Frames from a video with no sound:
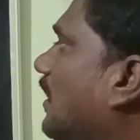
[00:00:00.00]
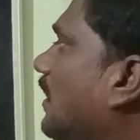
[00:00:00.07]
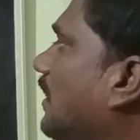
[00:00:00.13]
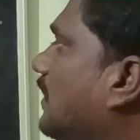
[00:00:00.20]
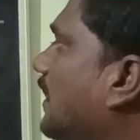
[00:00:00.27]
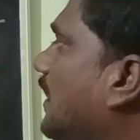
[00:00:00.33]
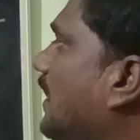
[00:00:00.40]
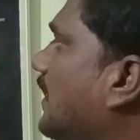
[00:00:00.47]

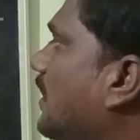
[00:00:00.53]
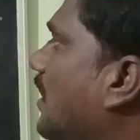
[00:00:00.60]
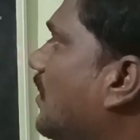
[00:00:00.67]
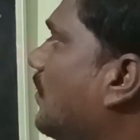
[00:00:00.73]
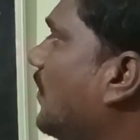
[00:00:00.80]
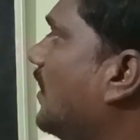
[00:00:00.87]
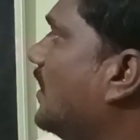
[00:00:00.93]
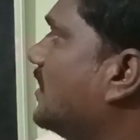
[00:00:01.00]
in the area
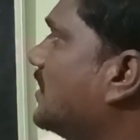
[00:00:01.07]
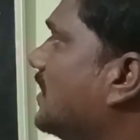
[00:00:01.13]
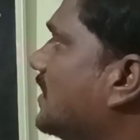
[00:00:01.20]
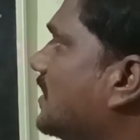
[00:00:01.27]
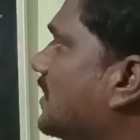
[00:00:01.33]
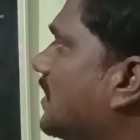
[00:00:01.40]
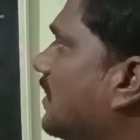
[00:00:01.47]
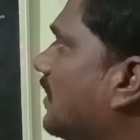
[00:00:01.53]
of
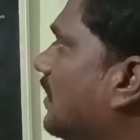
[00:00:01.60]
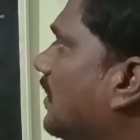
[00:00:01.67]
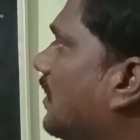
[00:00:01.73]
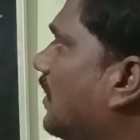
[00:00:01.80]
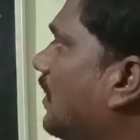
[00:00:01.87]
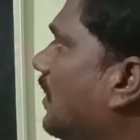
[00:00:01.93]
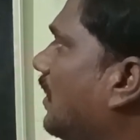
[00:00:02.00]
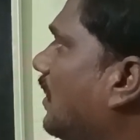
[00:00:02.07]
muscles.
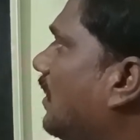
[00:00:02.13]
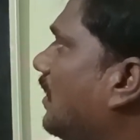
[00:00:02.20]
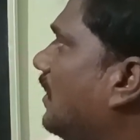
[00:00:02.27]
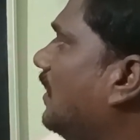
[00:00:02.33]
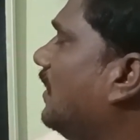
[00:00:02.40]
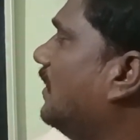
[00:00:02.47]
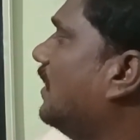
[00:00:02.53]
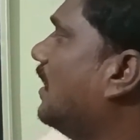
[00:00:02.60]

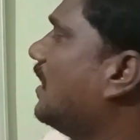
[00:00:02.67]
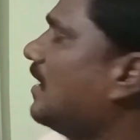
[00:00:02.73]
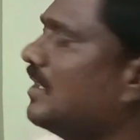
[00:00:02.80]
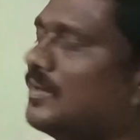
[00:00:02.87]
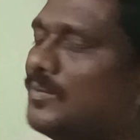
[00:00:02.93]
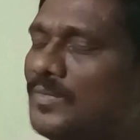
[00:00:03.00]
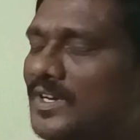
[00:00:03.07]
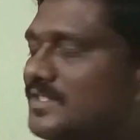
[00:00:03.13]
In the
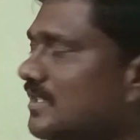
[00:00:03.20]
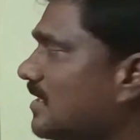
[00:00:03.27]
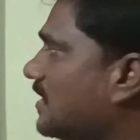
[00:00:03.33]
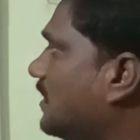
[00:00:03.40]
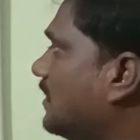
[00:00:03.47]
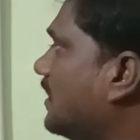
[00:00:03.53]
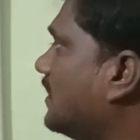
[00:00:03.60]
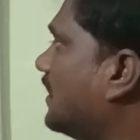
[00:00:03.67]
muscles,
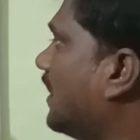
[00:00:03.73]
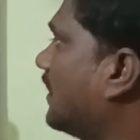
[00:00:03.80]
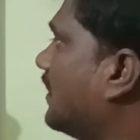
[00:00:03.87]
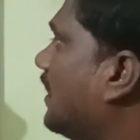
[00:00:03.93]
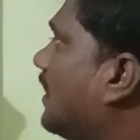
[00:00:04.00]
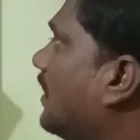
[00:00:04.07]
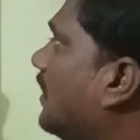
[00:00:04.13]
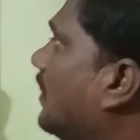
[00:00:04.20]
these are
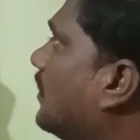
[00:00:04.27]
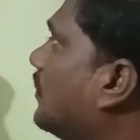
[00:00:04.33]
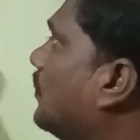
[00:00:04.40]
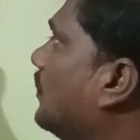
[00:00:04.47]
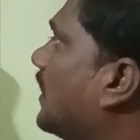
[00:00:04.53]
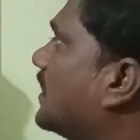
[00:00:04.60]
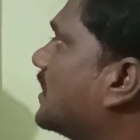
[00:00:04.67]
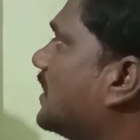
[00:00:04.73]
the
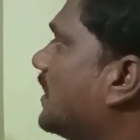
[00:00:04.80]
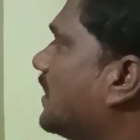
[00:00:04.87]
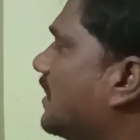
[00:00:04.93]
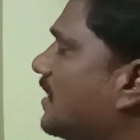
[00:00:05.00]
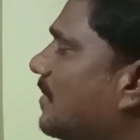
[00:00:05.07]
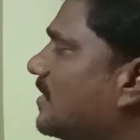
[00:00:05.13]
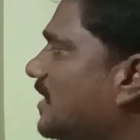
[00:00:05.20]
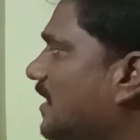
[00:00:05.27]
two excretory
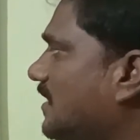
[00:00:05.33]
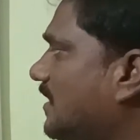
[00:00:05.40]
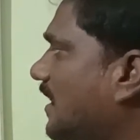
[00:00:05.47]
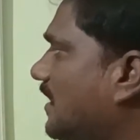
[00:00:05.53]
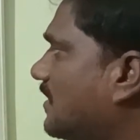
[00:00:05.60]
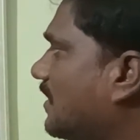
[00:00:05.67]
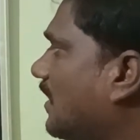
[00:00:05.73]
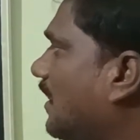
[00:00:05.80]

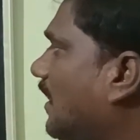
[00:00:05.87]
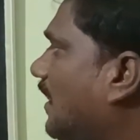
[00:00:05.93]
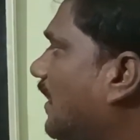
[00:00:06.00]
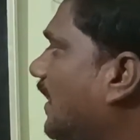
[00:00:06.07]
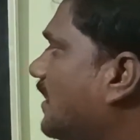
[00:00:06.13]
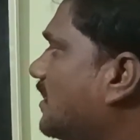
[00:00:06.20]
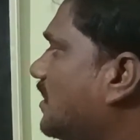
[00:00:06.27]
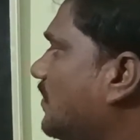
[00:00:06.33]
substances.
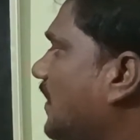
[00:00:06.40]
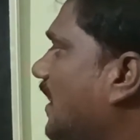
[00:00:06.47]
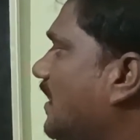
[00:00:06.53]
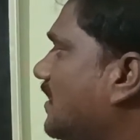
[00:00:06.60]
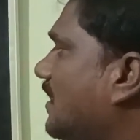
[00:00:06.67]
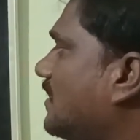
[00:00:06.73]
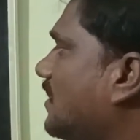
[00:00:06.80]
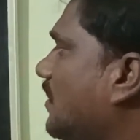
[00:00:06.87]
Next,
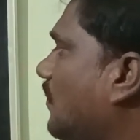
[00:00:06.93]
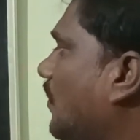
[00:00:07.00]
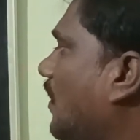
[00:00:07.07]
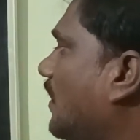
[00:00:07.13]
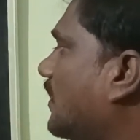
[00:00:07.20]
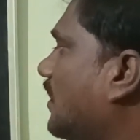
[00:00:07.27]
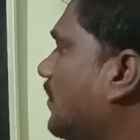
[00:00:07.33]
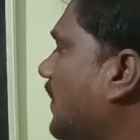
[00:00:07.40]
maintains the
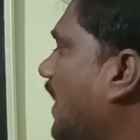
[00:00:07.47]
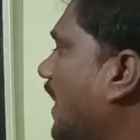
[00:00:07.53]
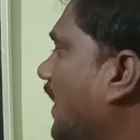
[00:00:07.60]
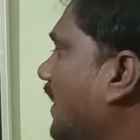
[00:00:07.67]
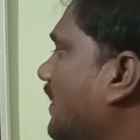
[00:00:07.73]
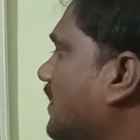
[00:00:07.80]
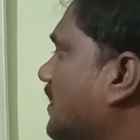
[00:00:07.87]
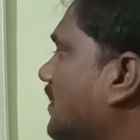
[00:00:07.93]
water
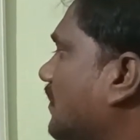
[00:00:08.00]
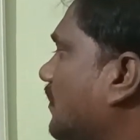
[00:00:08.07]
balance.